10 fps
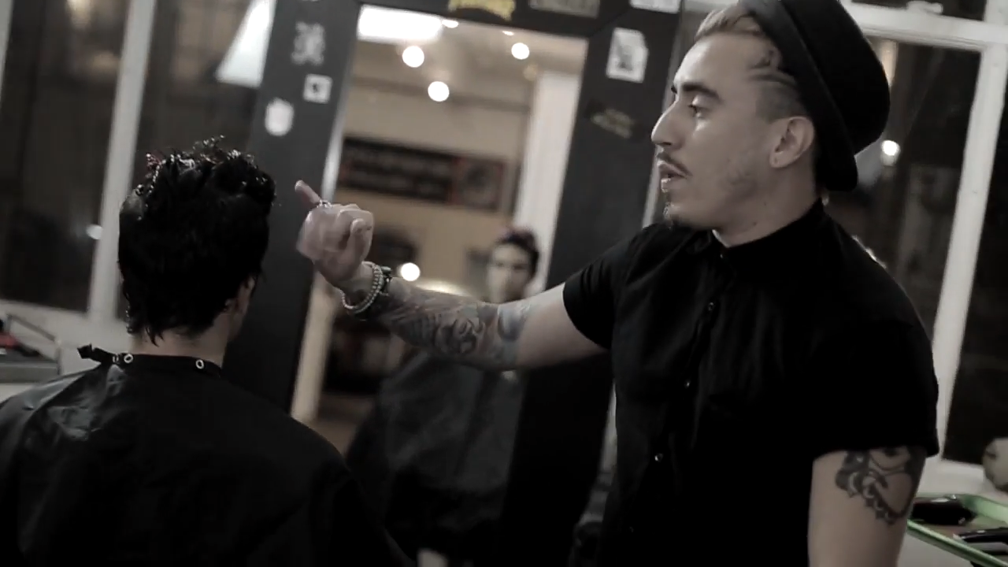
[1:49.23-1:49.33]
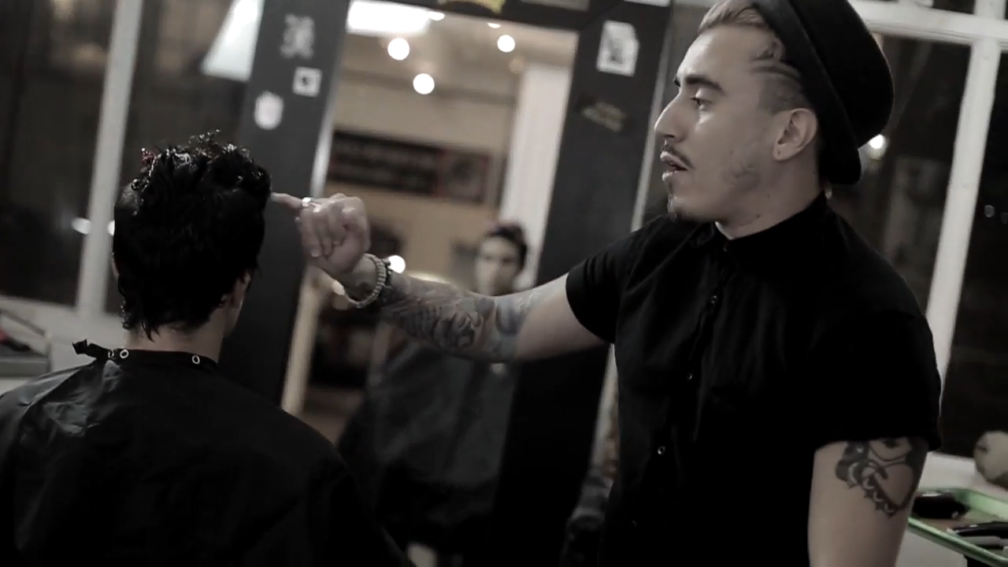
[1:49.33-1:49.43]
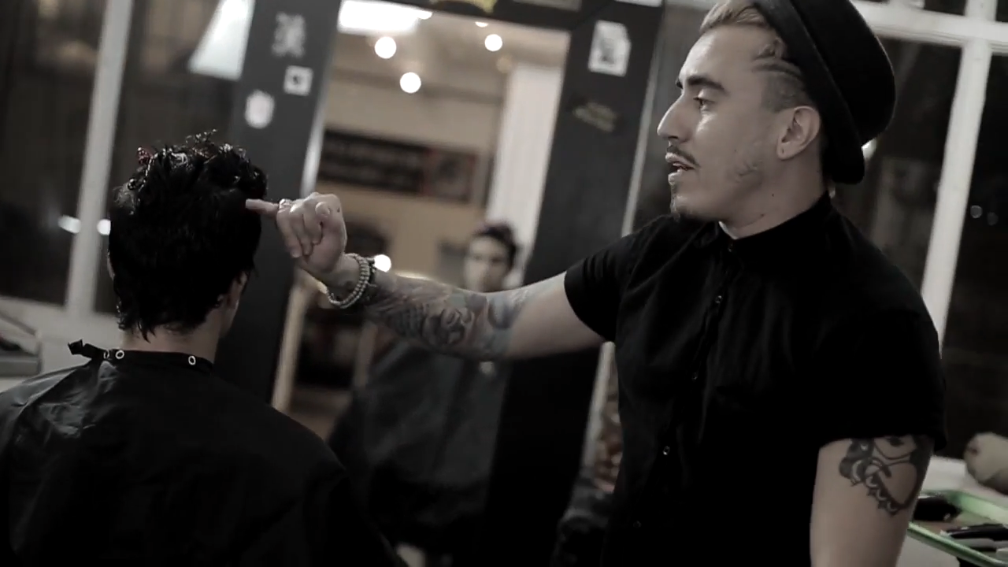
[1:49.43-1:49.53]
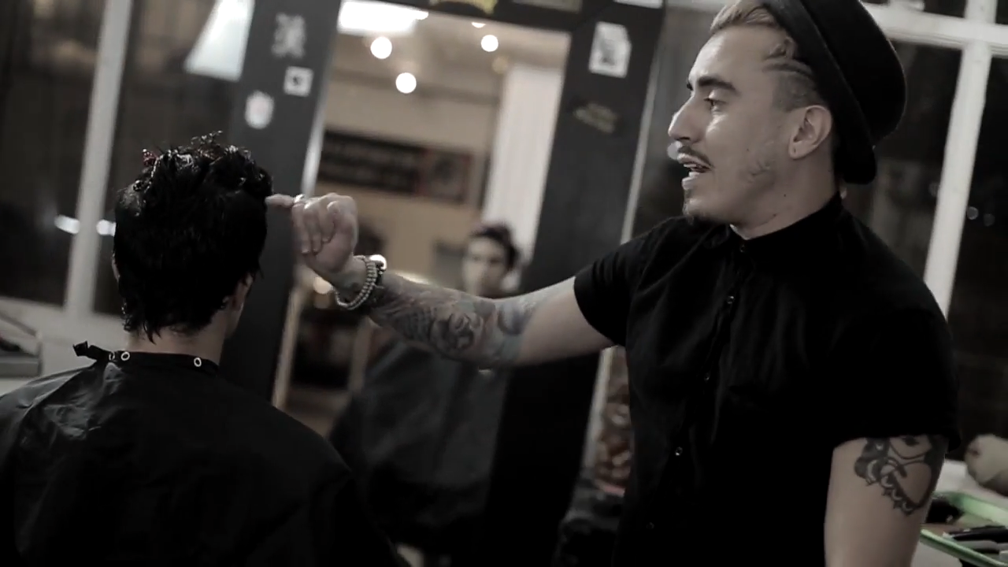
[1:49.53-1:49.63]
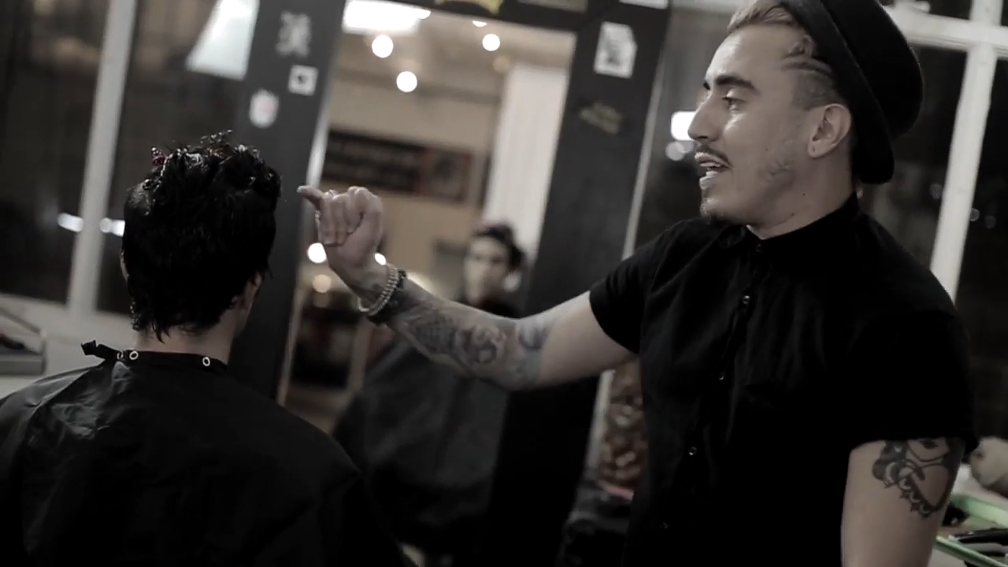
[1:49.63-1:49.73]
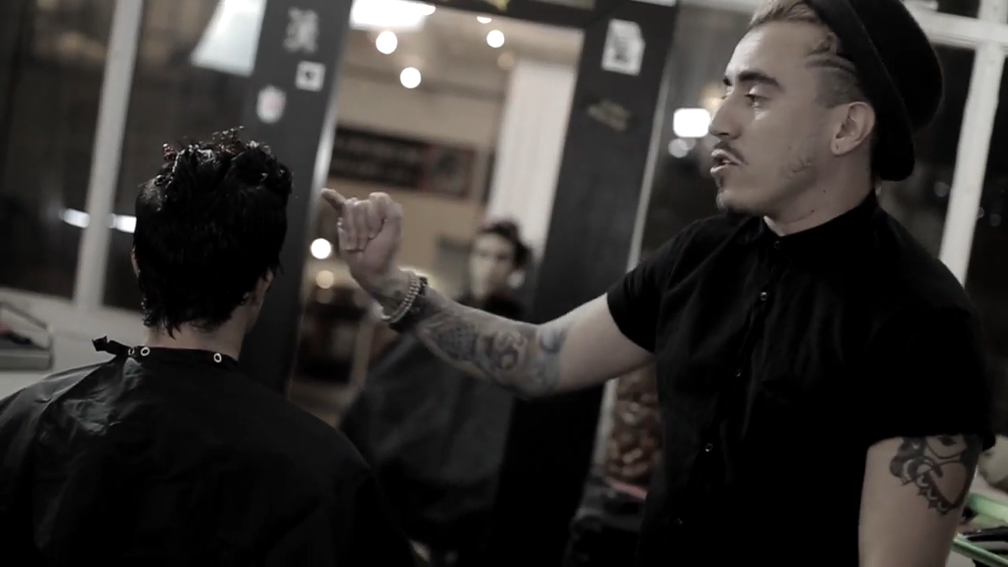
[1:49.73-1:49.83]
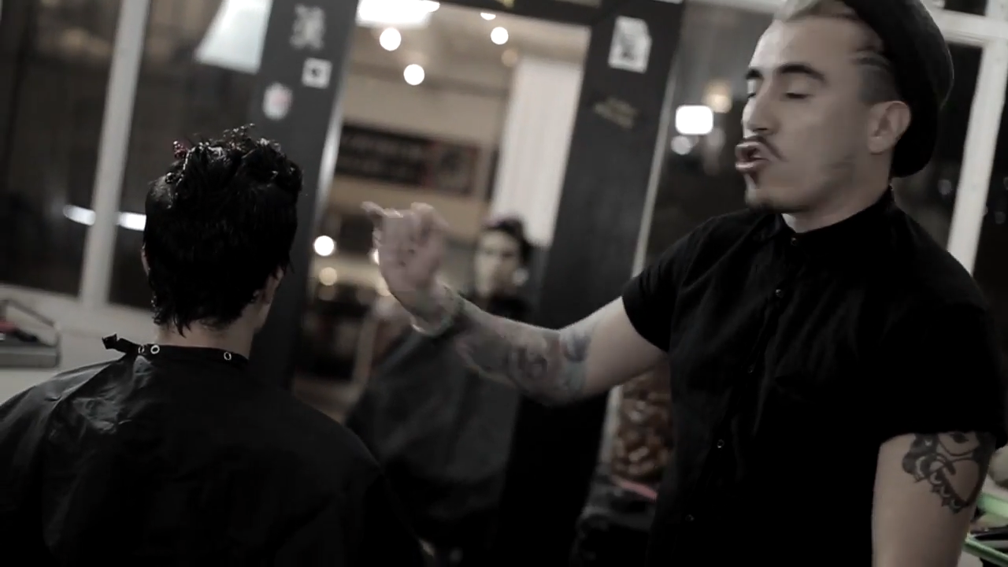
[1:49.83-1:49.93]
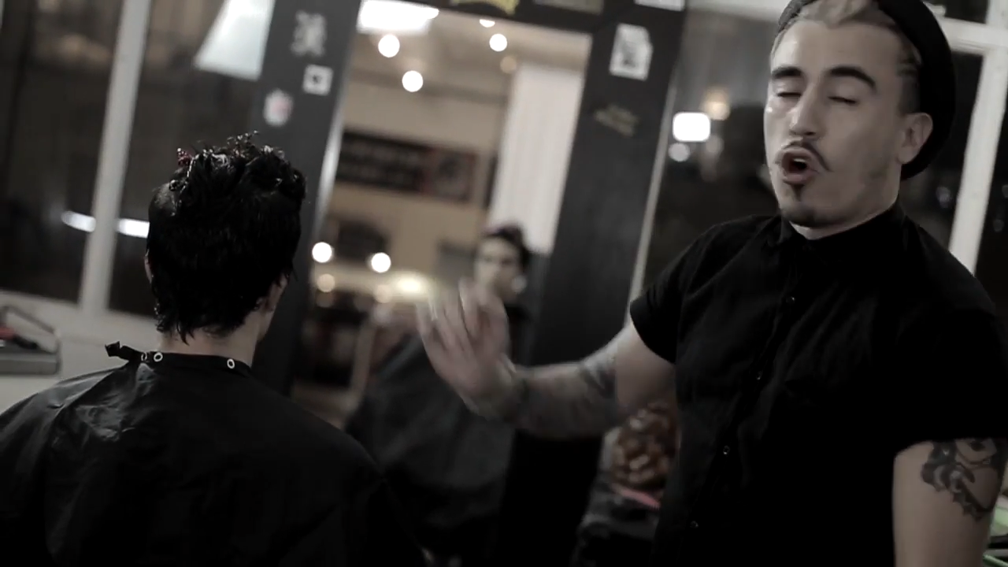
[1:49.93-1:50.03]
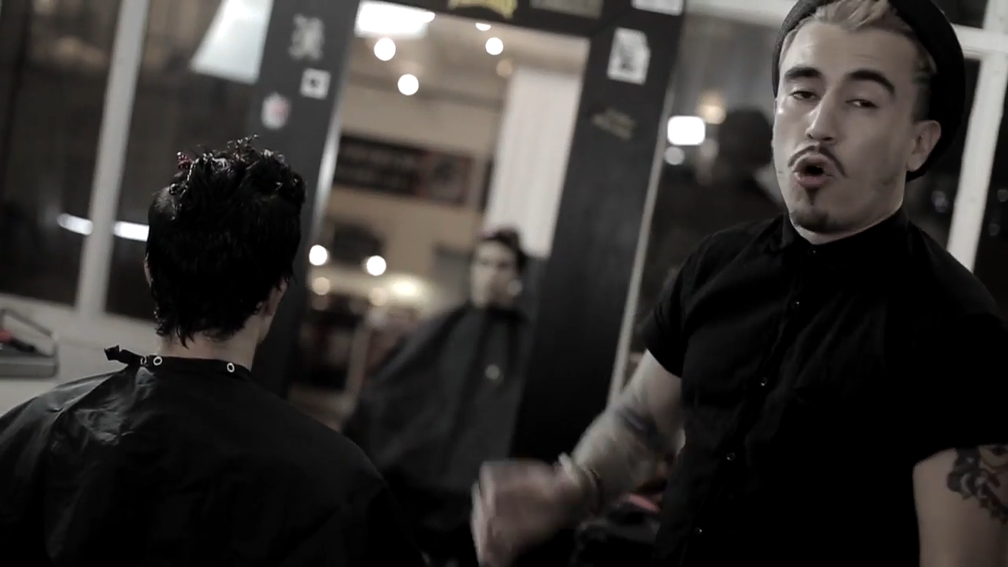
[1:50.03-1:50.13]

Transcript: about an inch,